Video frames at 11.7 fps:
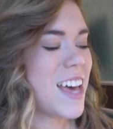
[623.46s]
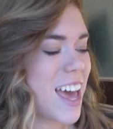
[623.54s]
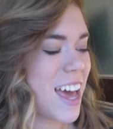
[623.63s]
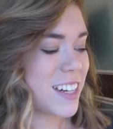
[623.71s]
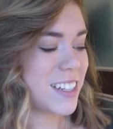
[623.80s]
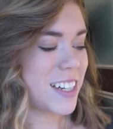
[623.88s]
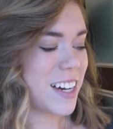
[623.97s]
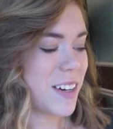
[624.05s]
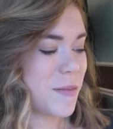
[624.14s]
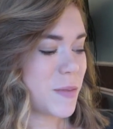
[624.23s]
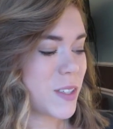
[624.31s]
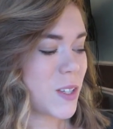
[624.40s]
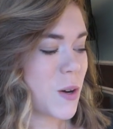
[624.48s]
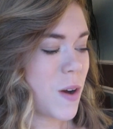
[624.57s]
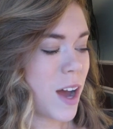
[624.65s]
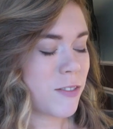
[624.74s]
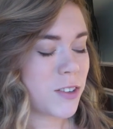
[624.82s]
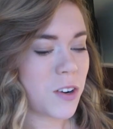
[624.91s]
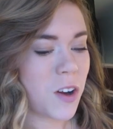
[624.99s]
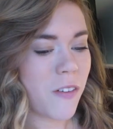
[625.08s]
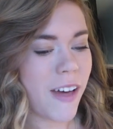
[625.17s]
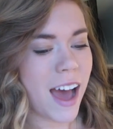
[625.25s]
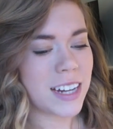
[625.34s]
And so after
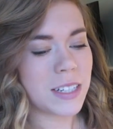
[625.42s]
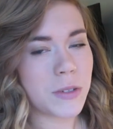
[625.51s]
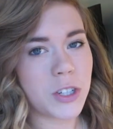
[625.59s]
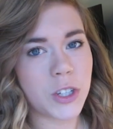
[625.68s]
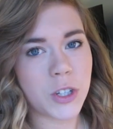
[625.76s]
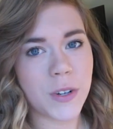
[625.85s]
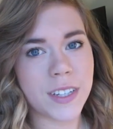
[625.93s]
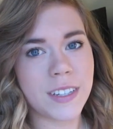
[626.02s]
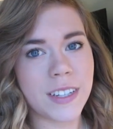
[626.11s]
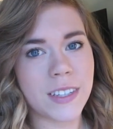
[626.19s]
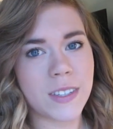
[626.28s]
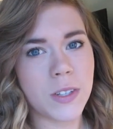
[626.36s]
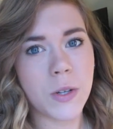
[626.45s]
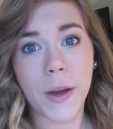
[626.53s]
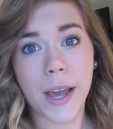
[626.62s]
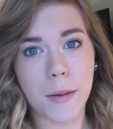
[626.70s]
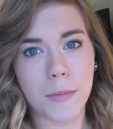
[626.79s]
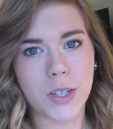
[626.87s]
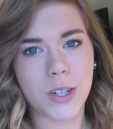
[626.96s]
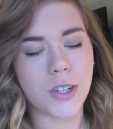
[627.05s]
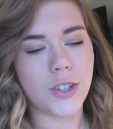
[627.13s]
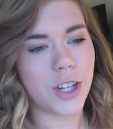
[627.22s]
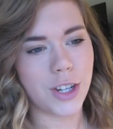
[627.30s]
all that, it was just Christy's new
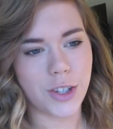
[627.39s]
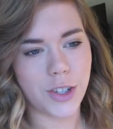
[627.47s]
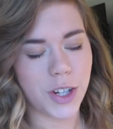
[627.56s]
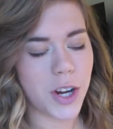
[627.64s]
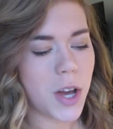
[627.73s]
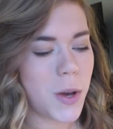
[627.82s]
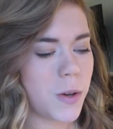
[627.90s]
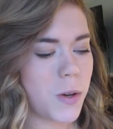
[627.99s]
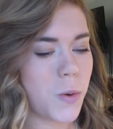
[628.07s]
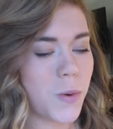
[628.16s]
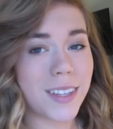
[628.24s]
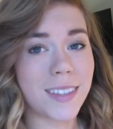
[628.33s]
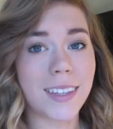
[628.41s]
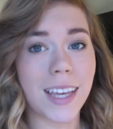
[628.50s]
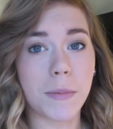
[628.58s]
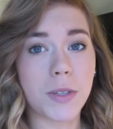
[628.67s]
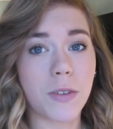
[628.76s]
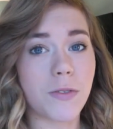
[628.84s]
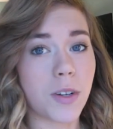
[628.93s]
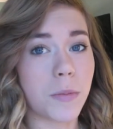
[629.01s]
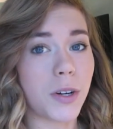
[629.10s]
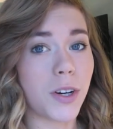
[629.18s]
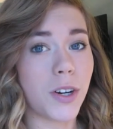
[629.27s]
hamster, Ginger, who escaped
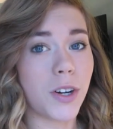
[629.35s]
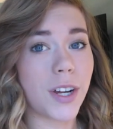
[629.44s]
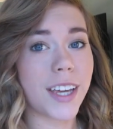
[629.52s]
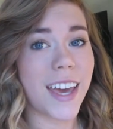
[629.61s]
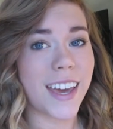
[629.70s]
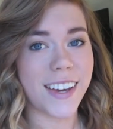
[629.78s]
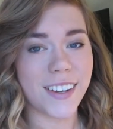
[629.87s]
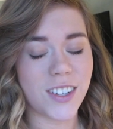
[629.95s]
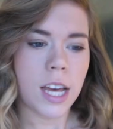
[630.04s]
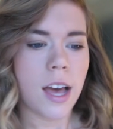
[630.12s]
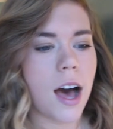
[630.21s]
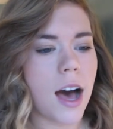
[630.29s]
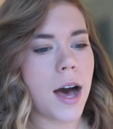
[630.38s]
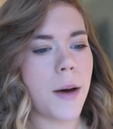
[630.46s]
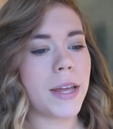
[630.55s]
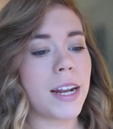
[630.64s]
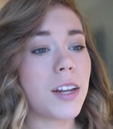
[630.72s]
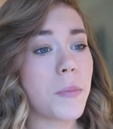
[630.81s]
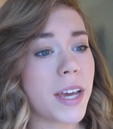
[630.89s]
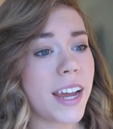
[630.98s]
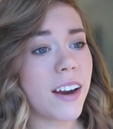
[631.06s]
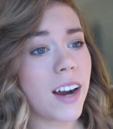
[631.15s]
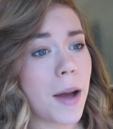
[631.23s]
from her cage. In a little
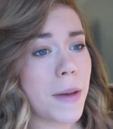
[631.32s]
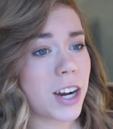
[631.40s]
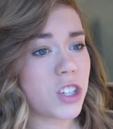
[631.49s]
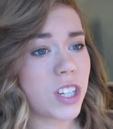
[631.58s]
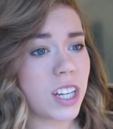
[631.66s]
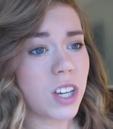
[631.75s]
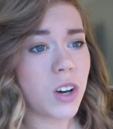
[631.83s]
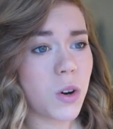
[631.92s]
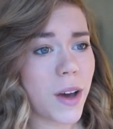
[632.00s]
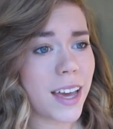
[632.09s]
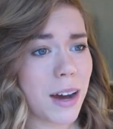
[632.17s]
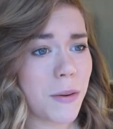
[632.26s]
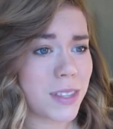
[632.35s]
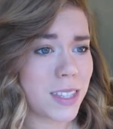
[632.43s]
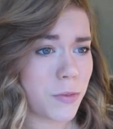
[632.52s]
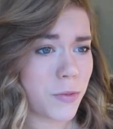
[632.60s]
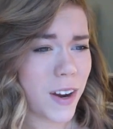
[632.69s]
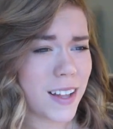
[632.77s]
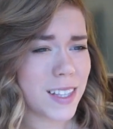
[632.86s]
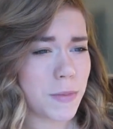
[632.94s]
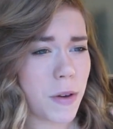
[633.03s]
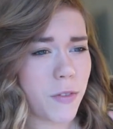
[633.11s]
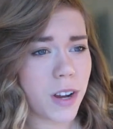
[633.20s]
bit here, I'm actually going to go hang out with some
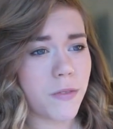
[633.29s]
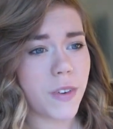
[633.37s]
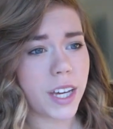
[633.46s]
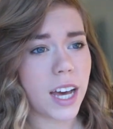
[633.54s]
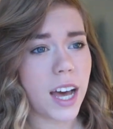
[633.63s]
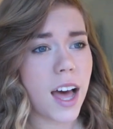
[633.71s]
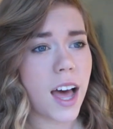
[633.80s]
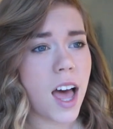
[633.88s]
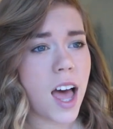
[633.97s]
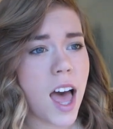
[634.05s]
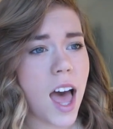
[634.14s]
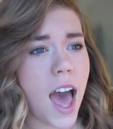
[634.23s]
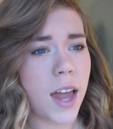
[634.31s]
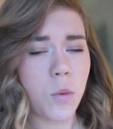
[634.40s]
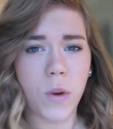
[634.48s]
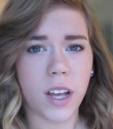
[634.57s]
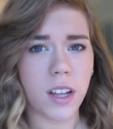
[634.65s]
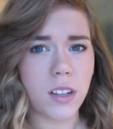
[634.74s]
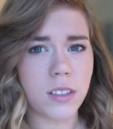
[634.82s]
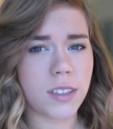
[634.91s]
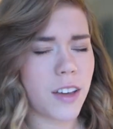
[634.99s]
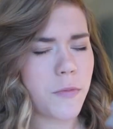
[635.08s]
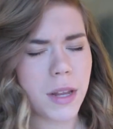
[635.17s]
friends, my friend Vicka and
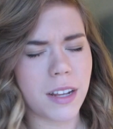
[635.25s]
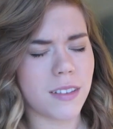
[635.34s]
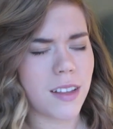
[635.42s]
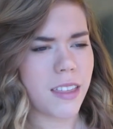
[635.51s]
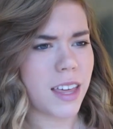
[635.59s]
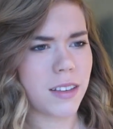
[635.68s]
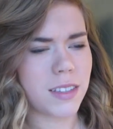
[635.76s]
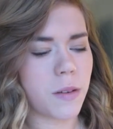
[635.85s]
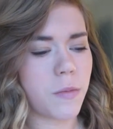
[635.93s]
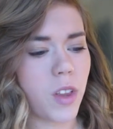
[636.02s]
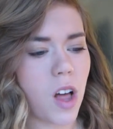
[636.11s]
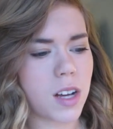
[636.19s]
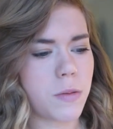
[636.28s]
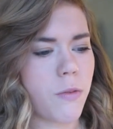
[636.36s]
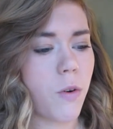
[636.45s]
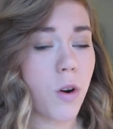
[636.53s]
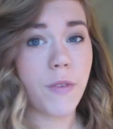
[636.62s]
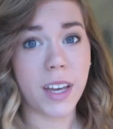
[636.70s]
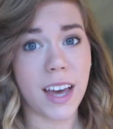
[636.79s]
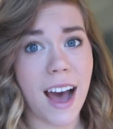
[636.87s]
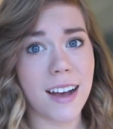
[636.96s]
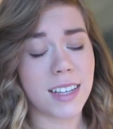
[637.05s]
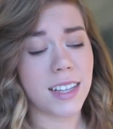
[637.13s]
Will. They've been in, I think, some vlogs before.
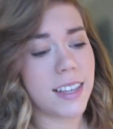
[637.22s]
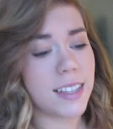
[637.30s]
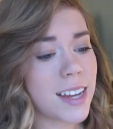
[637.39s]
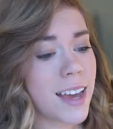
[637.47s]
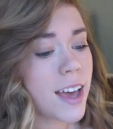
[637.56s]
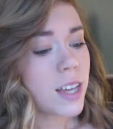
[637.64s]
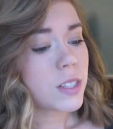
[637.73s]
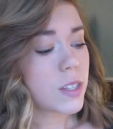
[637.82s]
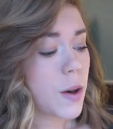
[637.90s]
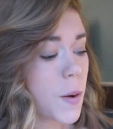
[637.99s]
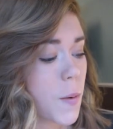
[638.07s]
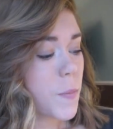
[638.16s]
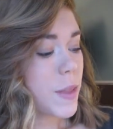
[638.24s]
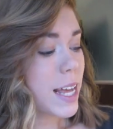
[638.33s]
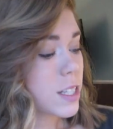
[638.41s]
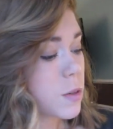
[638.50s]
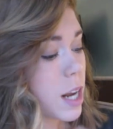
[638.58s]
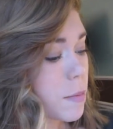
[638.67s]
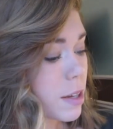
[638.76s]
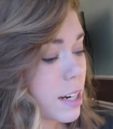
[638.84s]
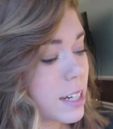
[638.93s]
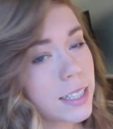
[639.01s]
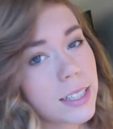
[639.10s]
Vicka has, at least. So that's what I'm
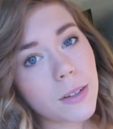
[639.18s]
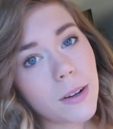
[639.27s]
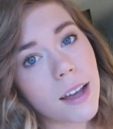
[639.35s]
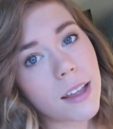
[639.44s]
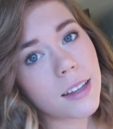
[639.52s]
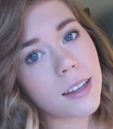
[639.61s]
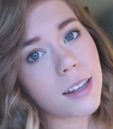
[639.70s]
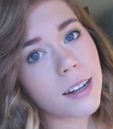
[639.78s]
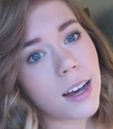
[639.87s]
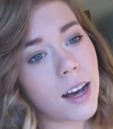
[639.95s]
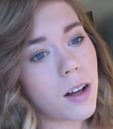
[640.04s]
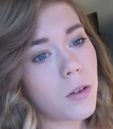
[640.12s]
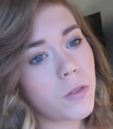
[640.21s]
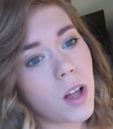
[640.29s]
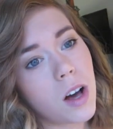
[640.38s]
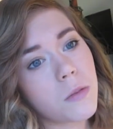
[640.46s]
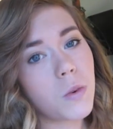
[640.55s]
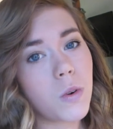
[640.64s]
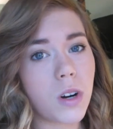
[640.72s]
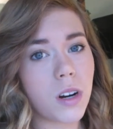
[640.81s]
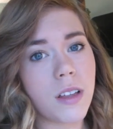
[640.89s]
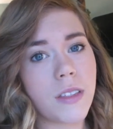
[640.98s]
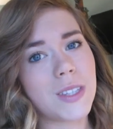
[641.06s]
going to do, and then I'll vlog
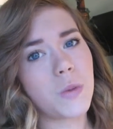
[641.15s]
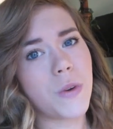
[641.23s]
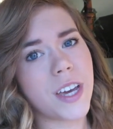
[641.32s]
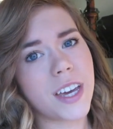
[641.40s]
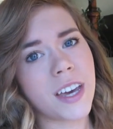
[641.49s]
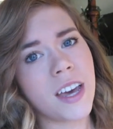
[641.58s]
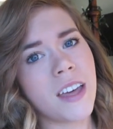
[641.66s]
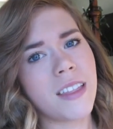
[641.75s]
more this week.